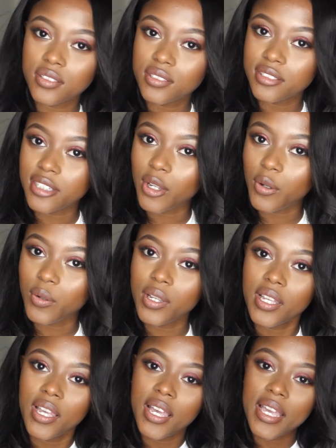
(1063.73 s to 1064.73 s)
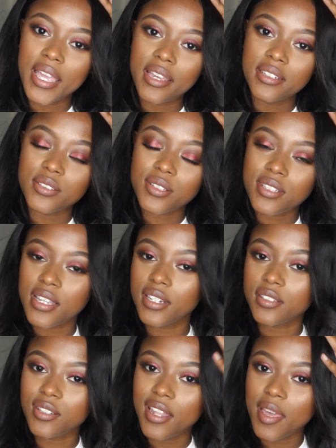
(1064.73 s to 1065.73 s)
So again, as I was saying,
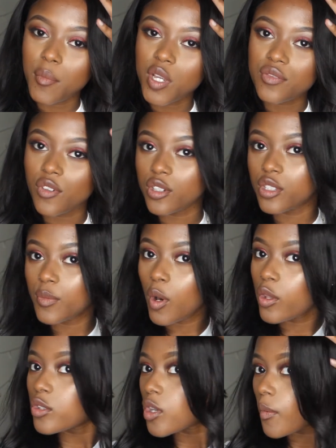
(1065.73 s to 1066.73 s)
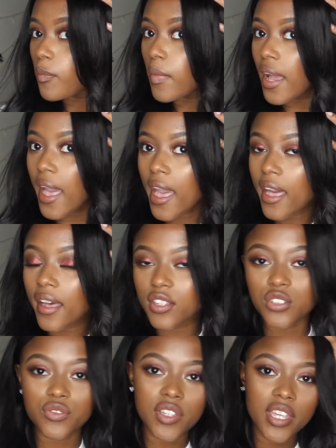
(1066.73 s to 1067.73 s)
I don't like much volume on the top of my hair. I
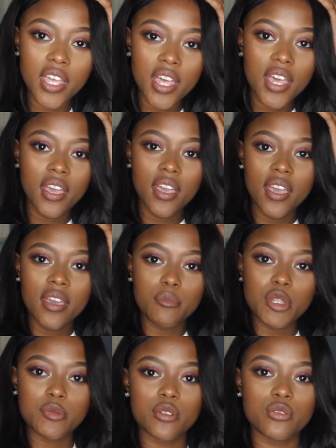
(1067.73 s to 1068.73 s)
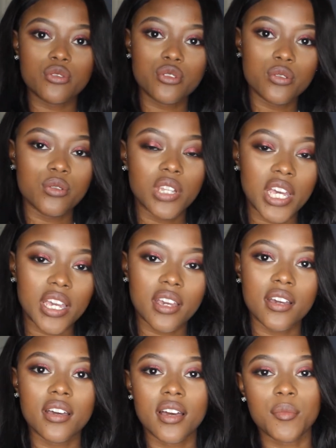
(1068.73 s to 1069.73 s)
just think it makes me look too like
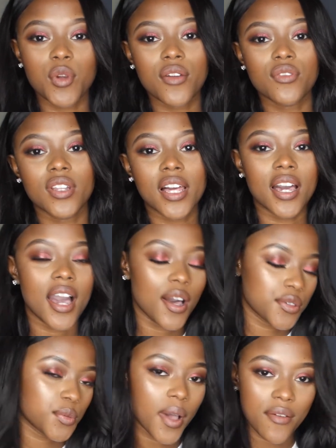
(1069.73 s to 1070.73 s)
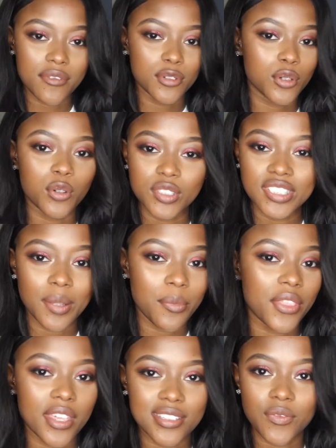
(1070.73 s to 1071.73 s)
I'm going for like a housewife look or
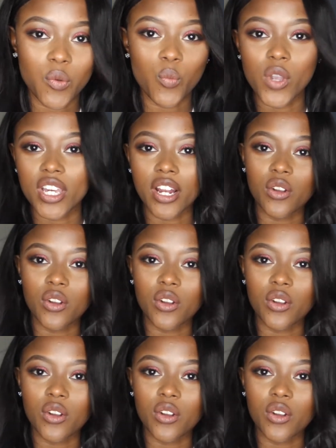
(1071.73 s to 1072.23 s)
something weird.